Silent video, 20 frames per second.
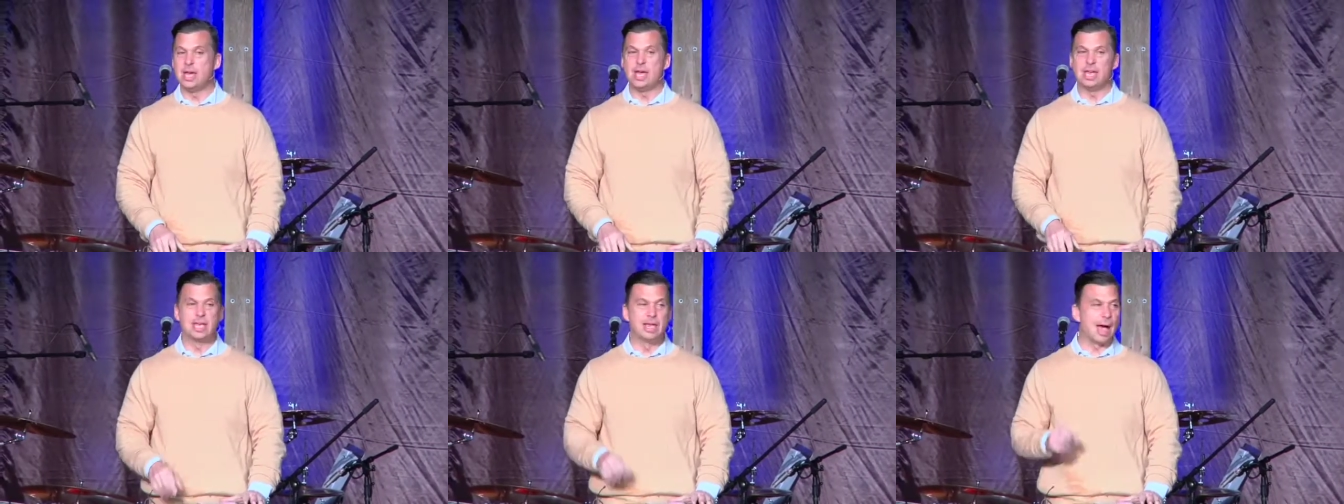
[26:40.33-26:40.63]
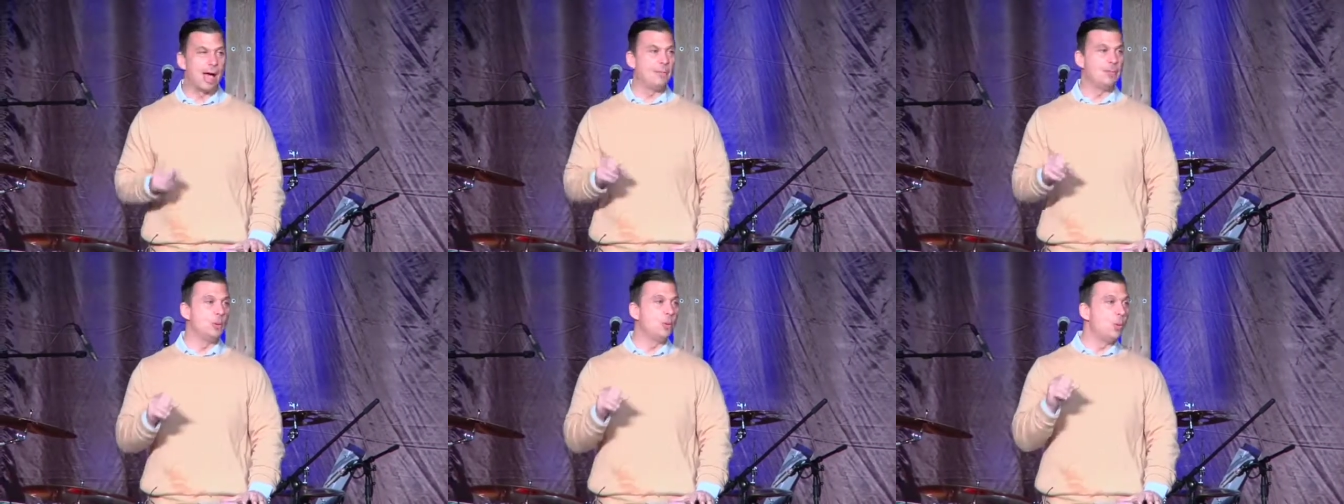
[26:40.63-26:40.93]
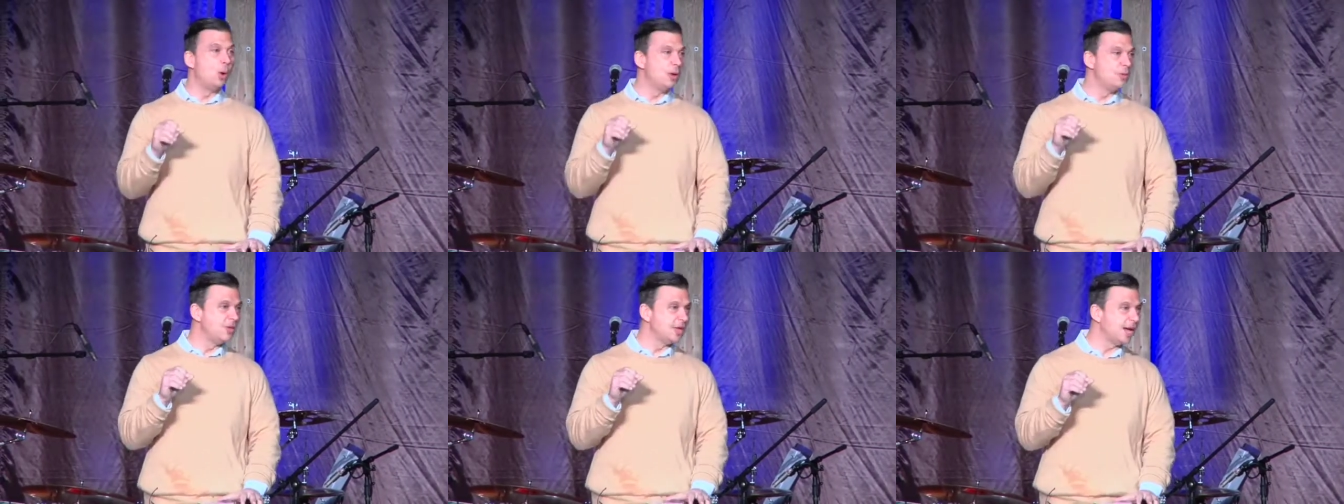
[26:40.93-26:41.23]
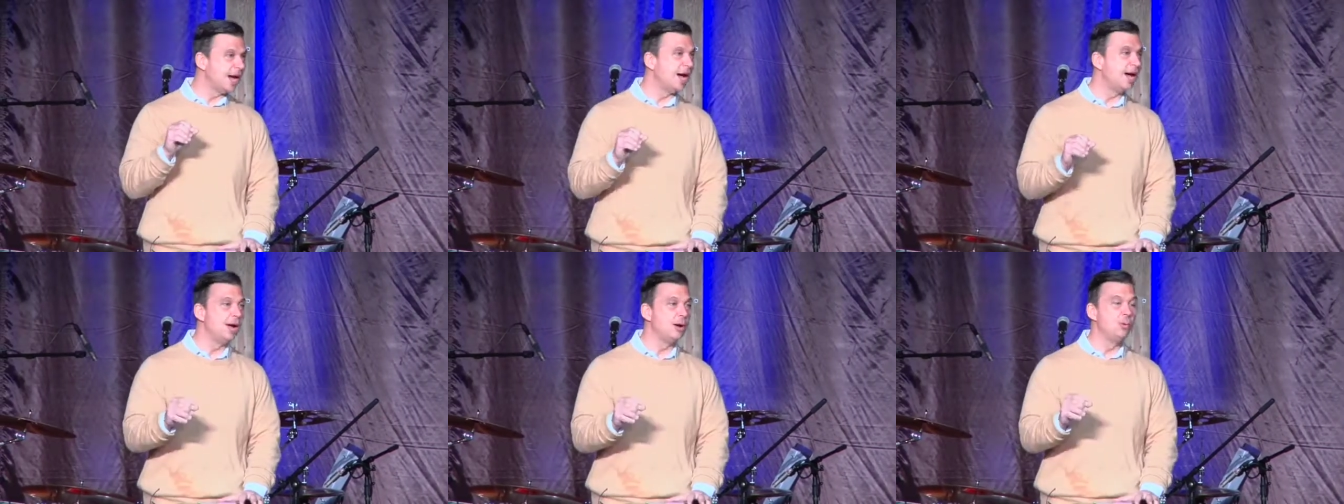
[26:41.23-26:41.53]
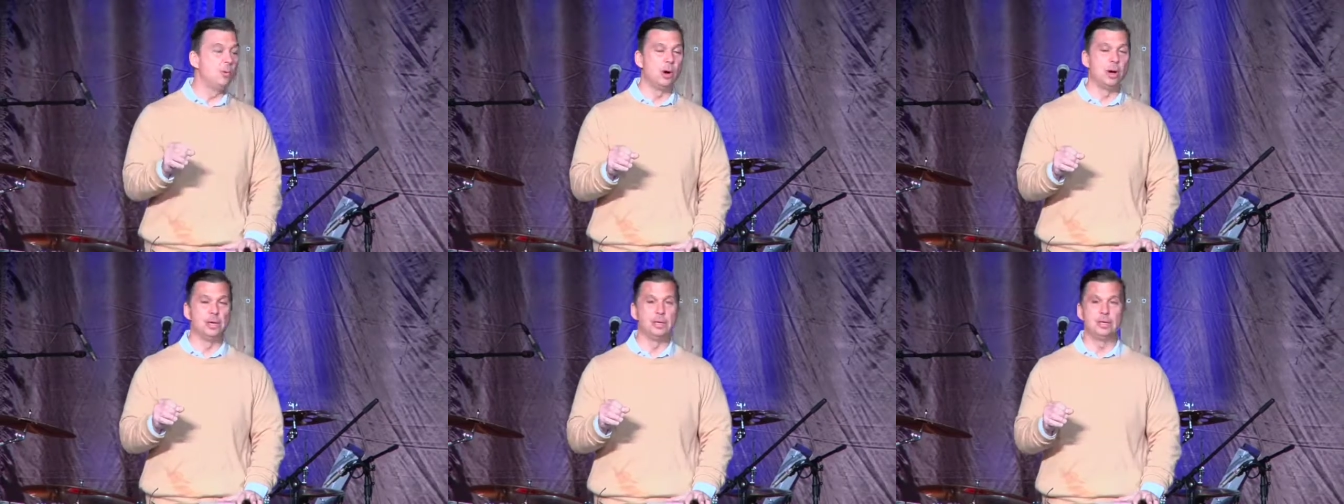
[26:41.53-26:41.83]
got the one that I
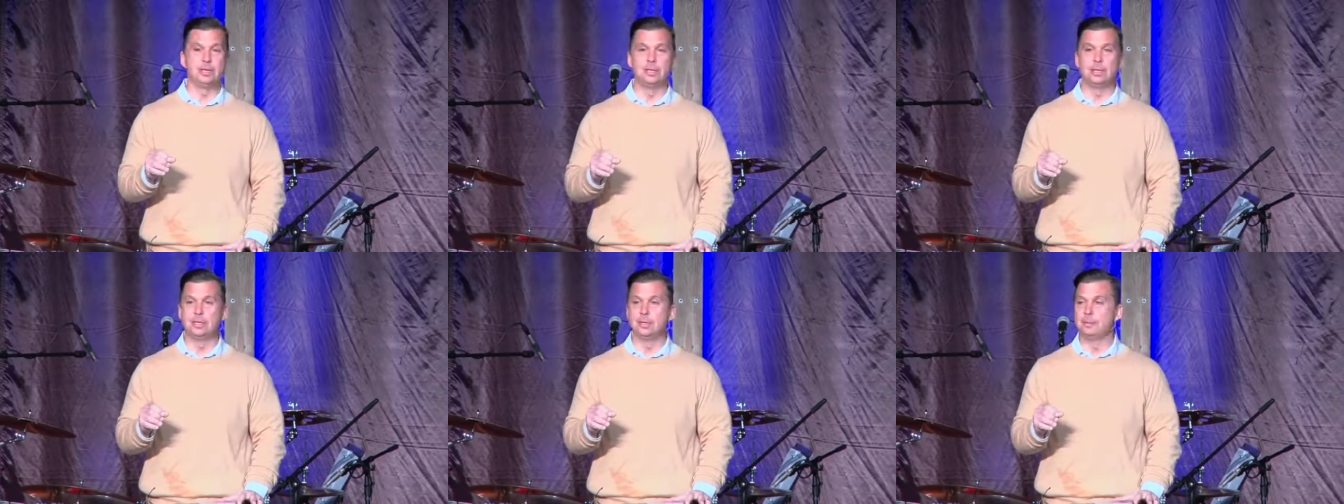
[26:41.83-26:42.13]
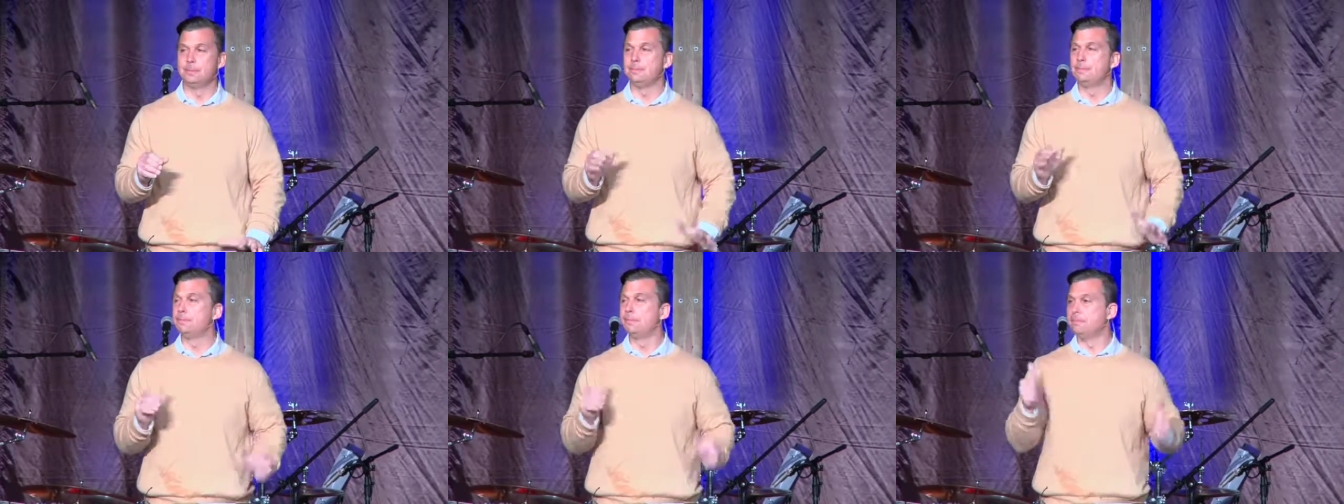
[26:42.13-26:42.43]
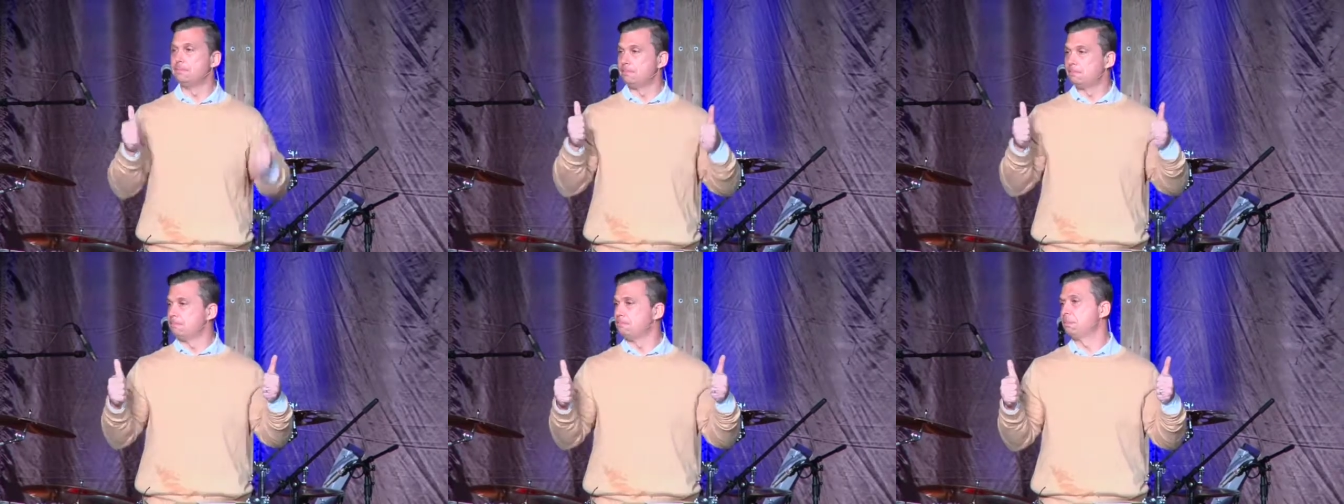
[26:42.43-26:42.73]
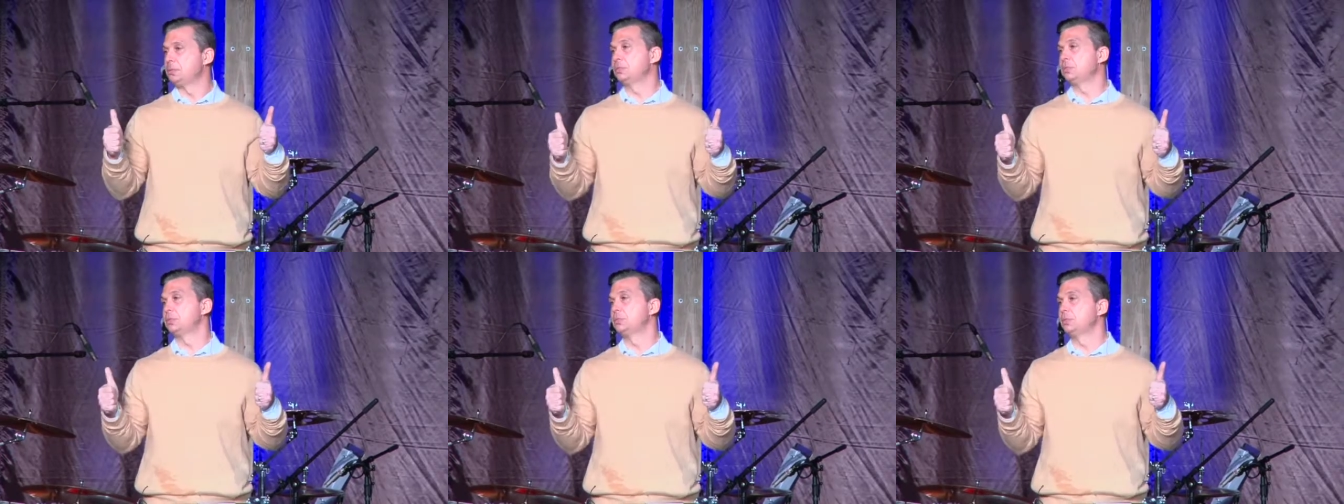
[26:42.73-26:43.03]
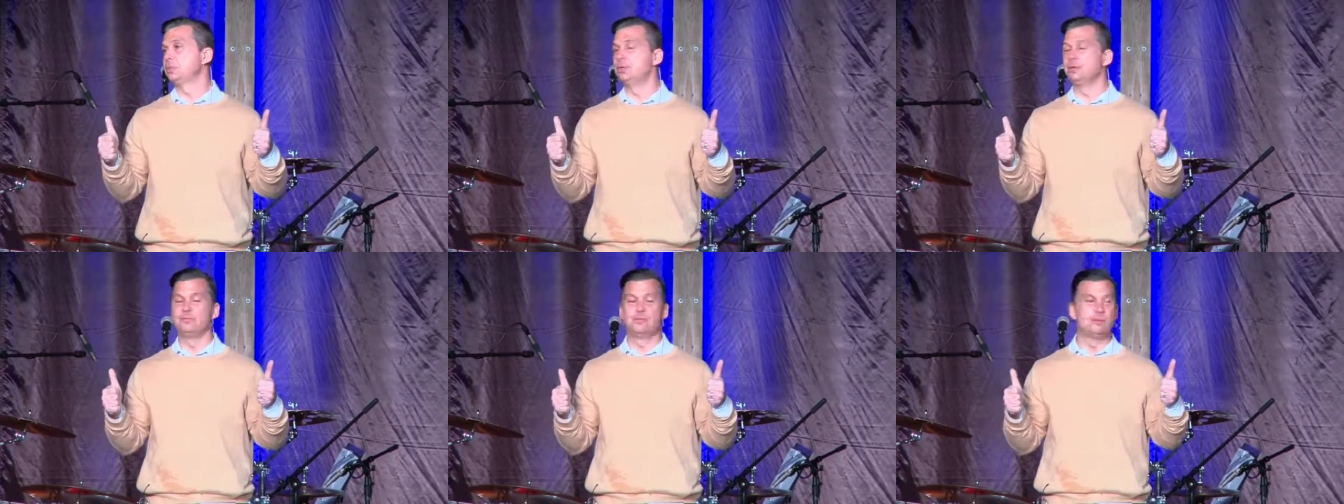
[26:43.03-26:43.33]
wanted. Psh,
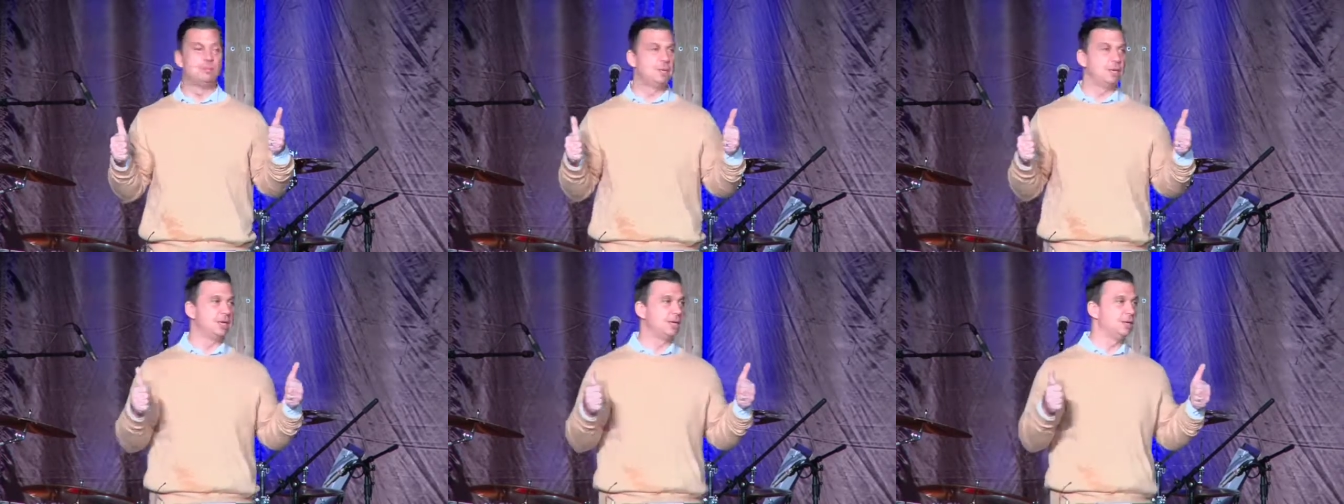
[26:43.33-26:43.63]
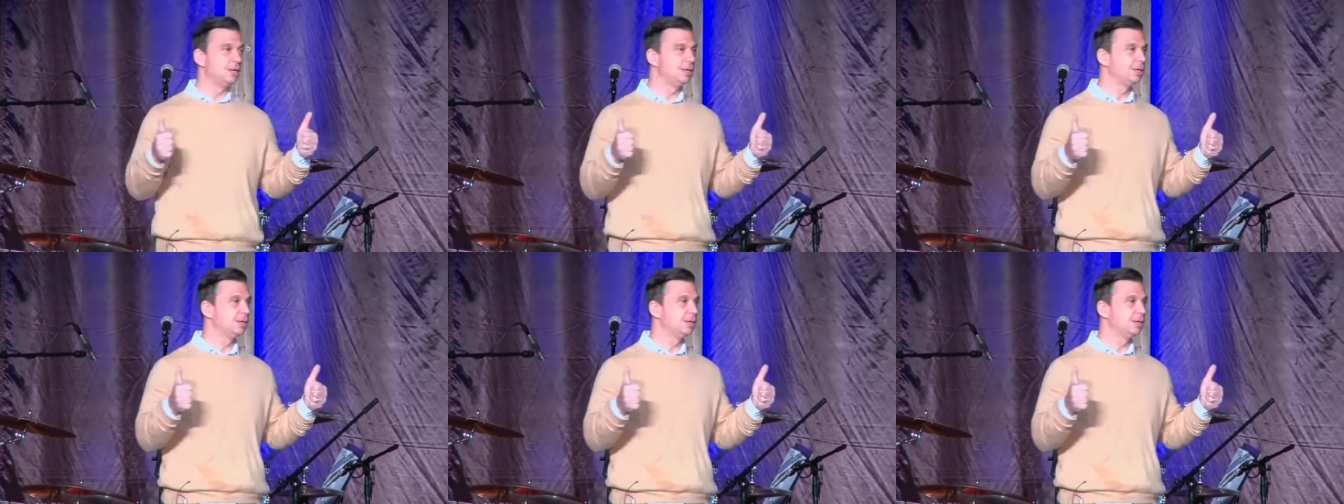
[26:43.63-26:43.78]
good for me.